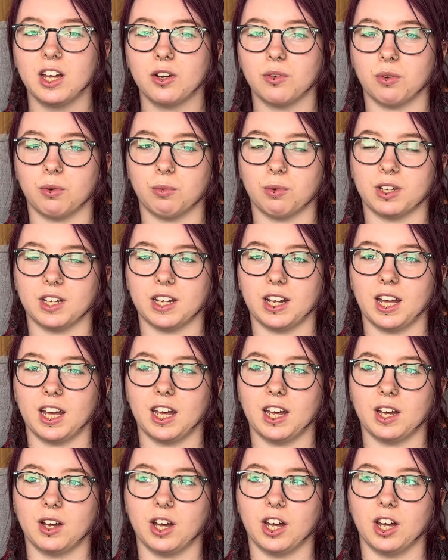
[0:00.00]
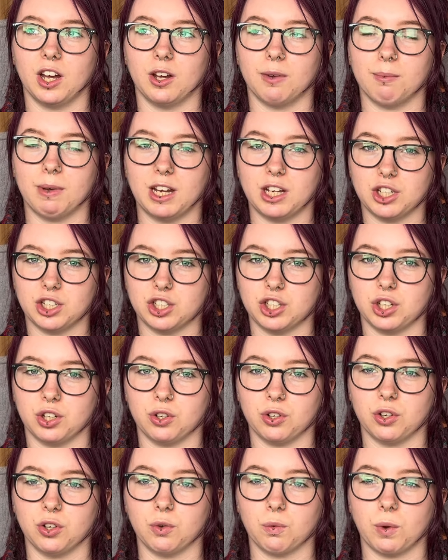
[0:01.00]
when we did it in
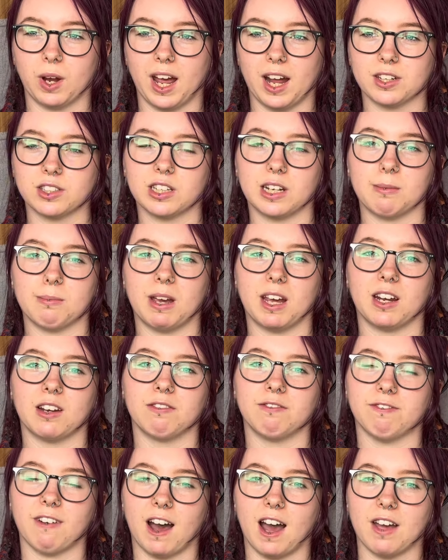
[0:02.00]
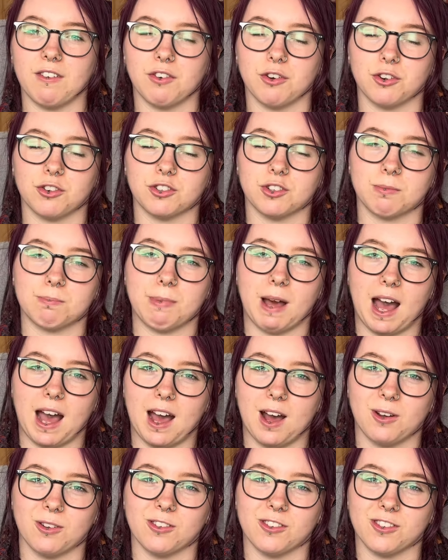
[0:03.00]
June, we actually made 500
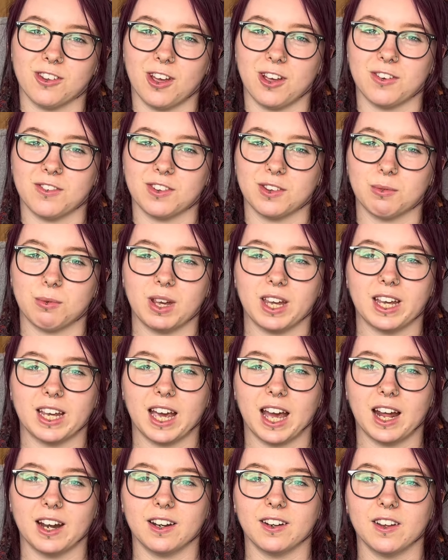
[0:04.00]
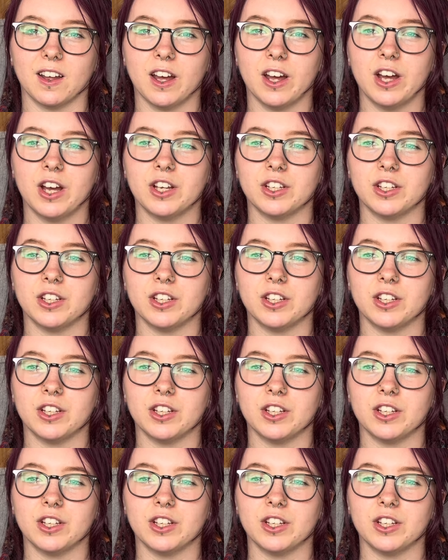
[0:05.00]
pounds over the weekend.